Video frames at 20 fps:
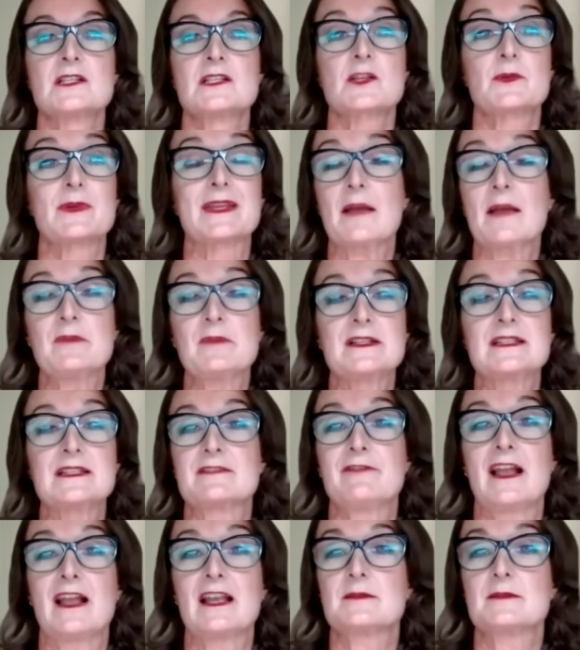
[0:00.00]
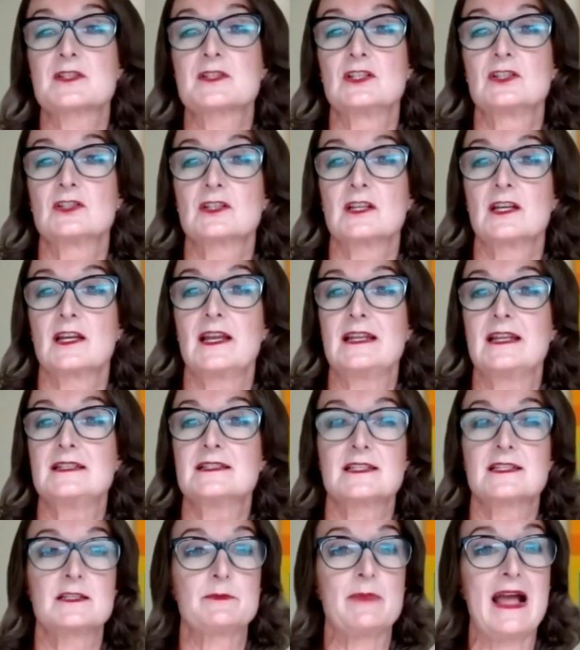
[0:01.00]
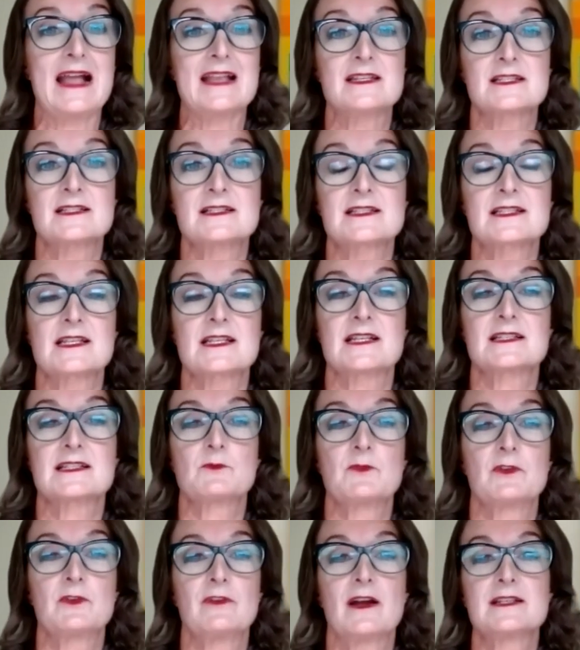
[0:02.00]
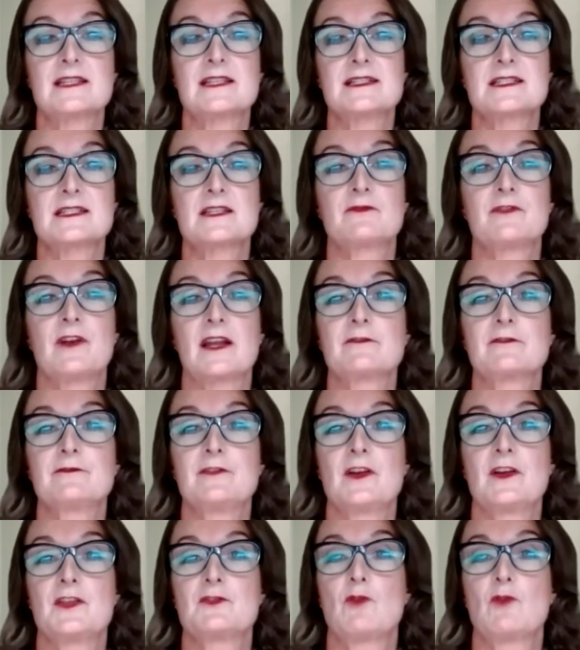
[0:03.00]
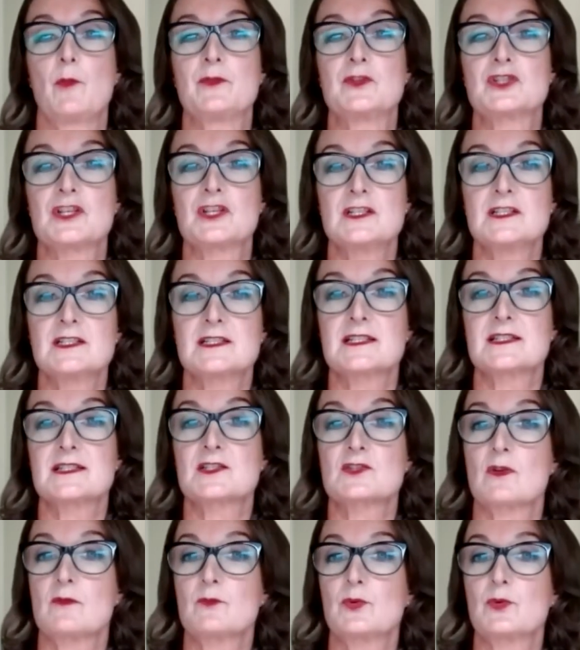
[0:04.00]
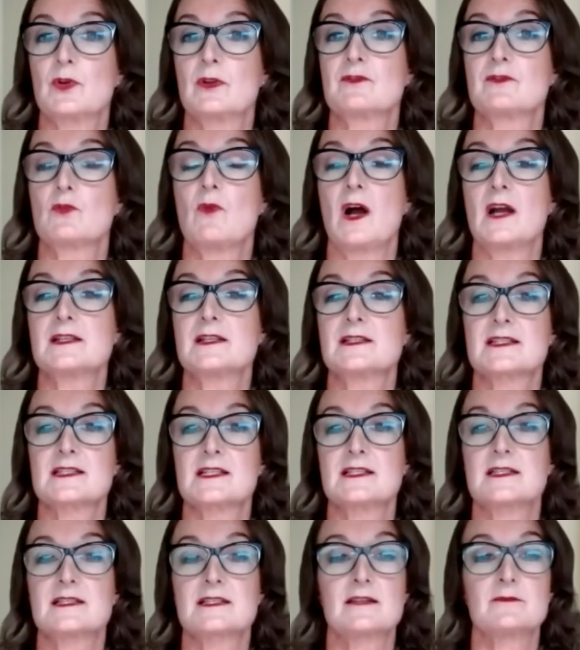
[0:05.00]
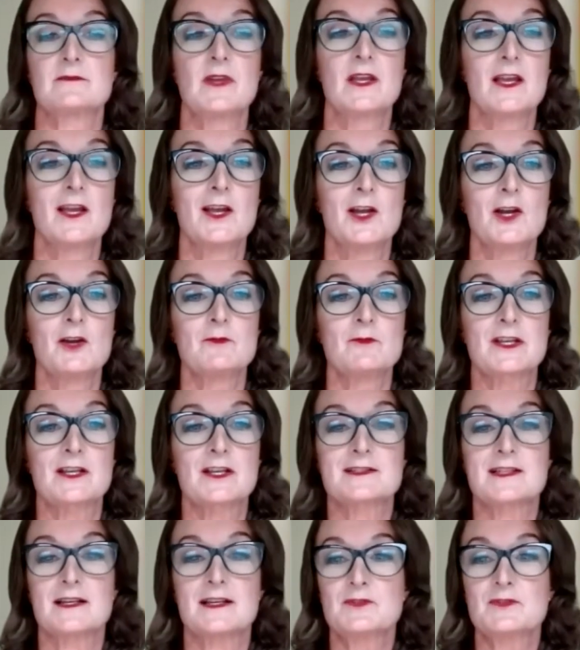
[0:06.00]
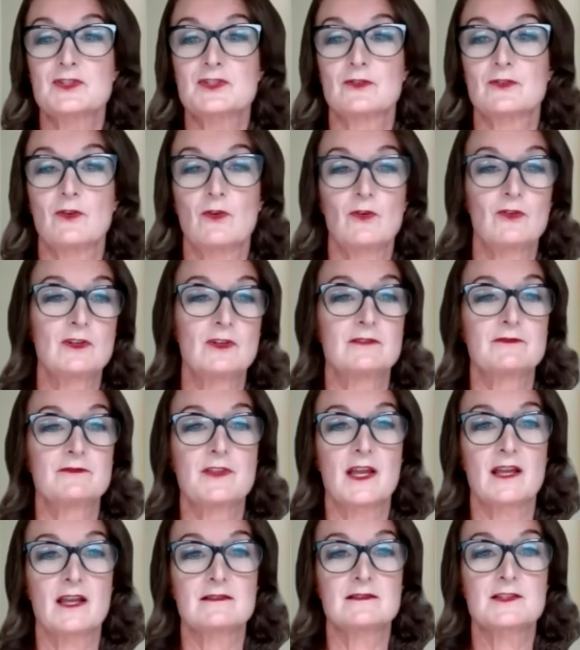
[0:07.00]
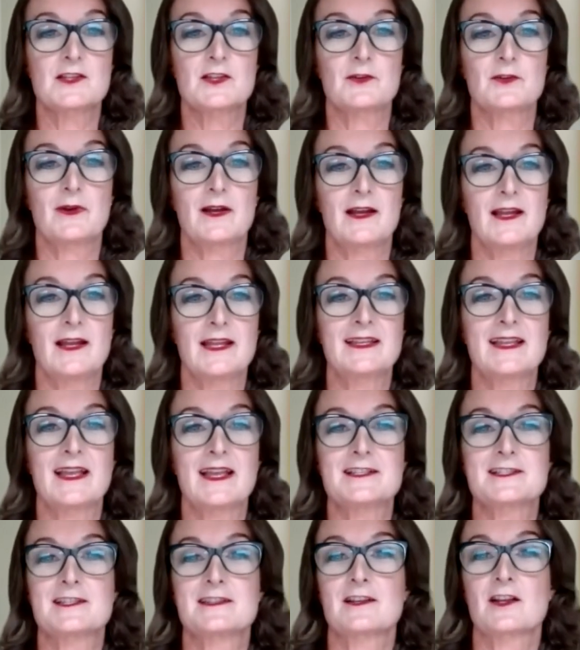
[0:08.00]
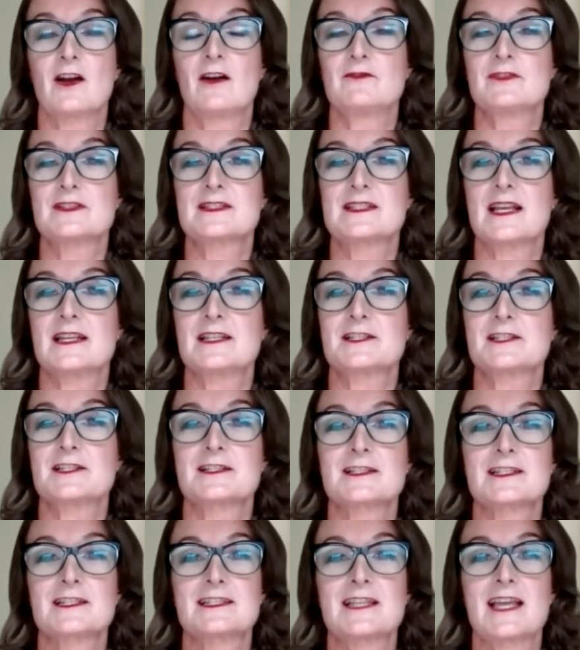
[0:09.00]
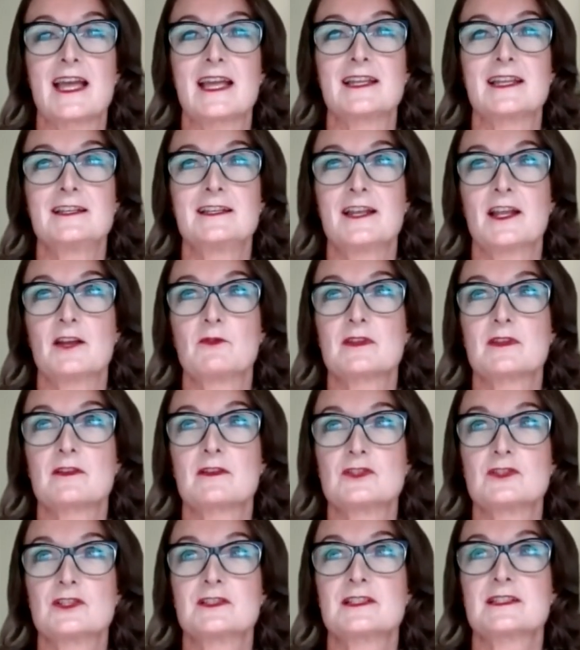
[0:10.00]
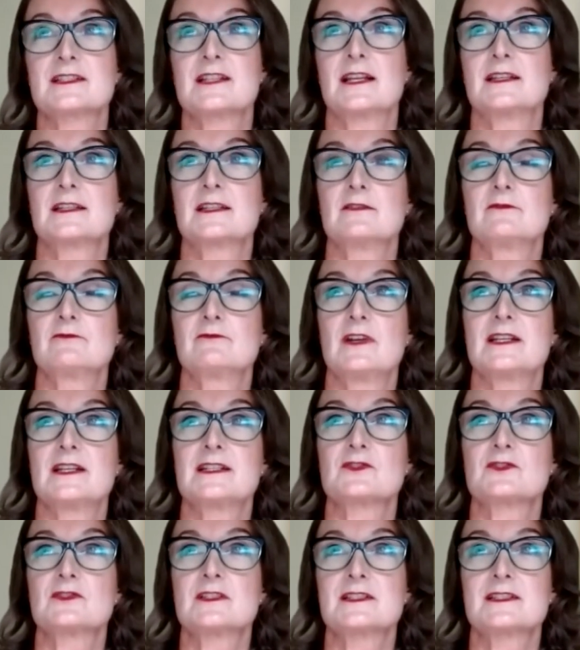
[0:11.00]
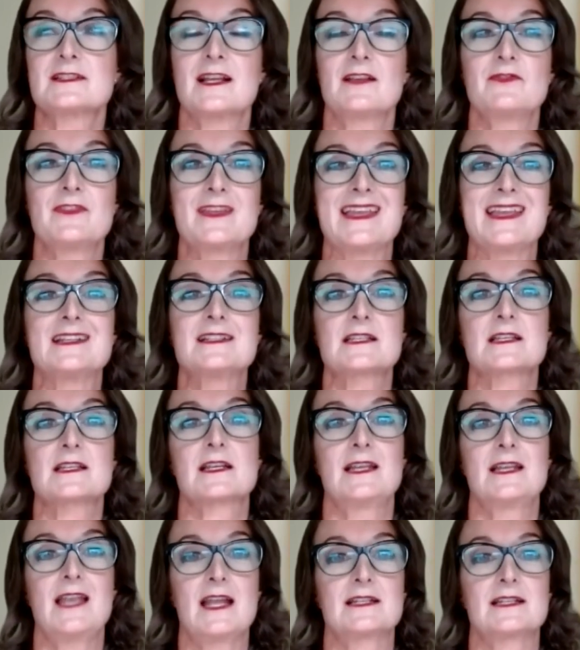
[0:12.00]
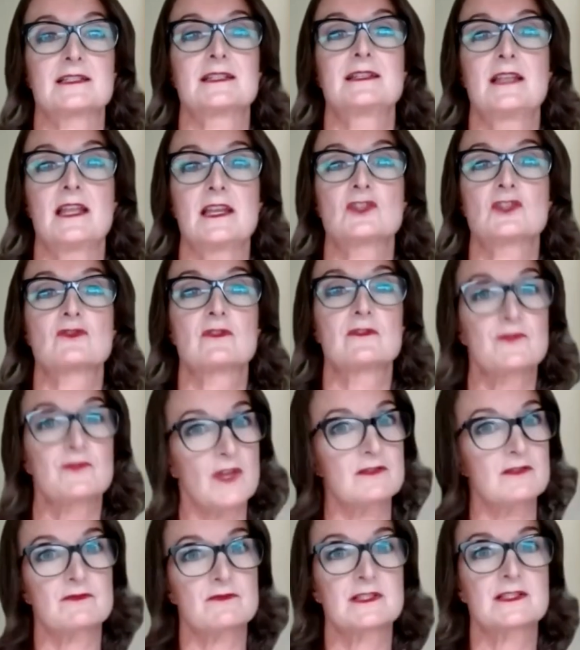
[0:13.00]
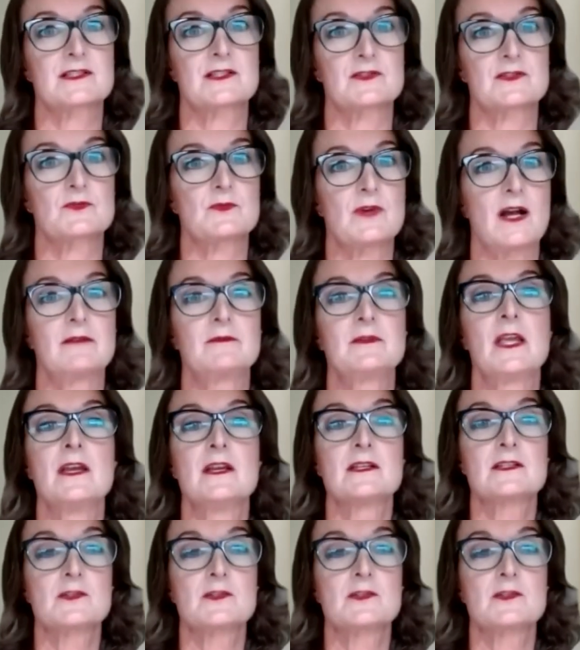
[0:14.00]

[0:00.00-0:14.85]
So it can be developed to look at interdependencies, and we're identifying further opportunities to improve the wider system, because I'm sure all of those who are engaged in the conversation today, you know, with a good understanding of risk, understand the interconnected nature of those risks as well.